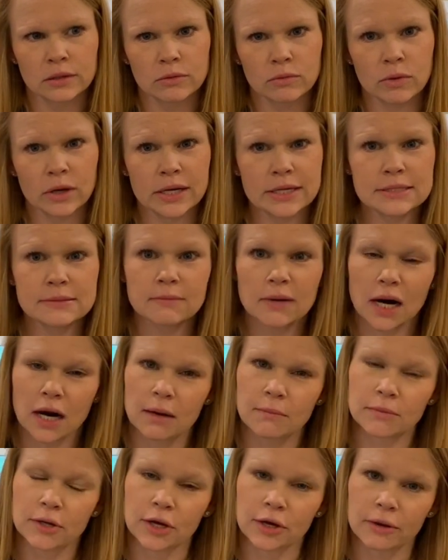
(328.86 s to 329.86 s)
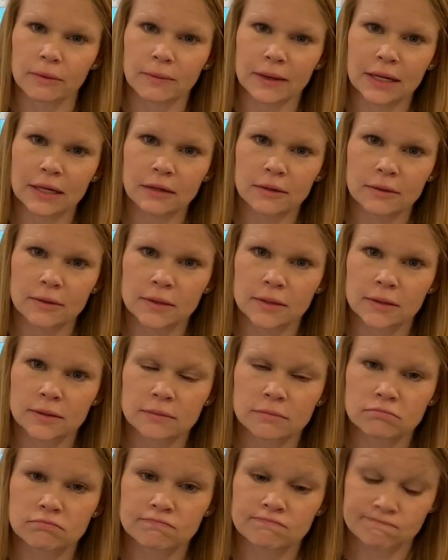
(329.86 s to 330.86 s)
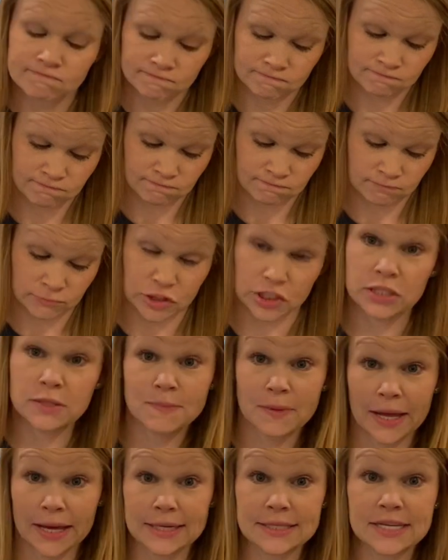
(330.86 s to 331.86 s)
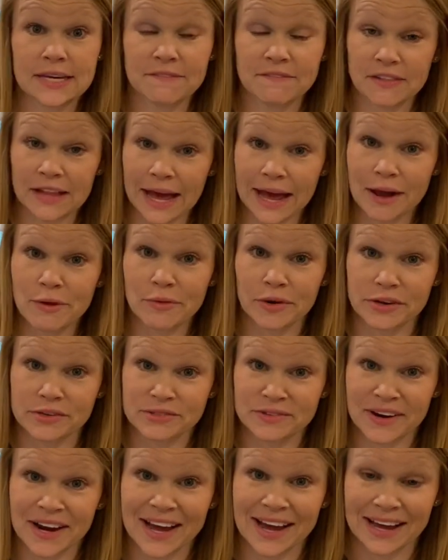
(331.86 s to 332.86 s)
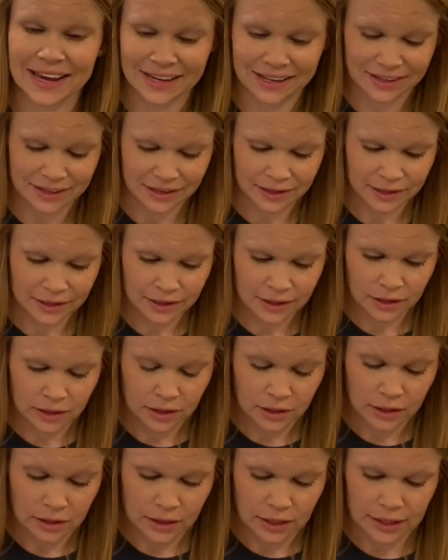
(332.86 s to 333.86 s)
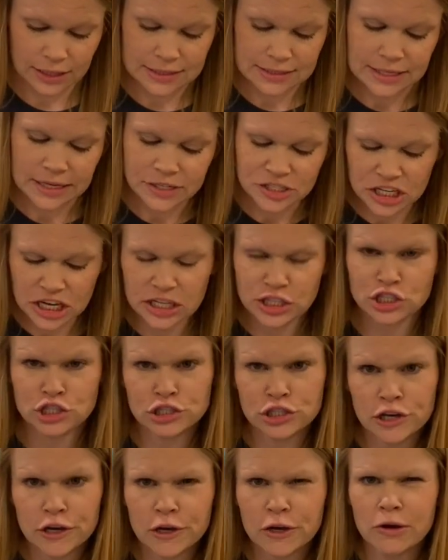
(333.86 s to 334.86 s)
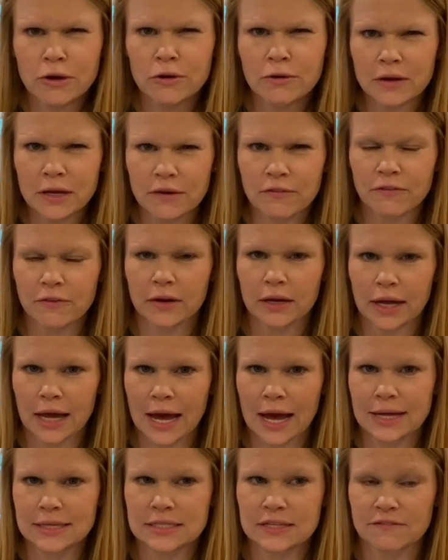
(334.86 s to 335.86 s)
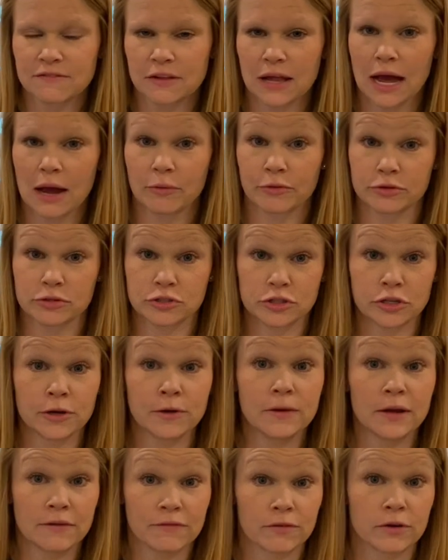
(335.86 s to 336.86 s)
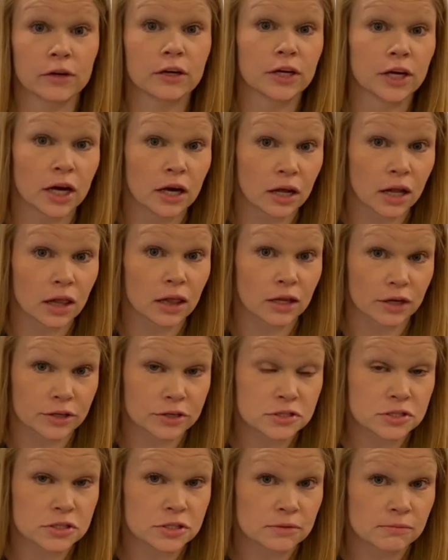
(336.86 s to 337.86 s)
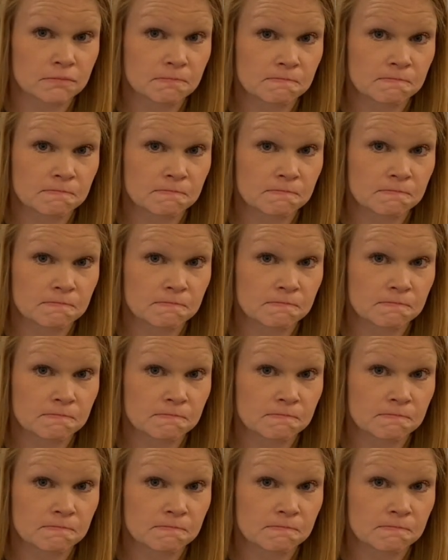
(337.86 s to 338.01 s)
What is Mom doing? She's planting flowers, right? And it says she has 2 different kinds of flowers, 2 different colors.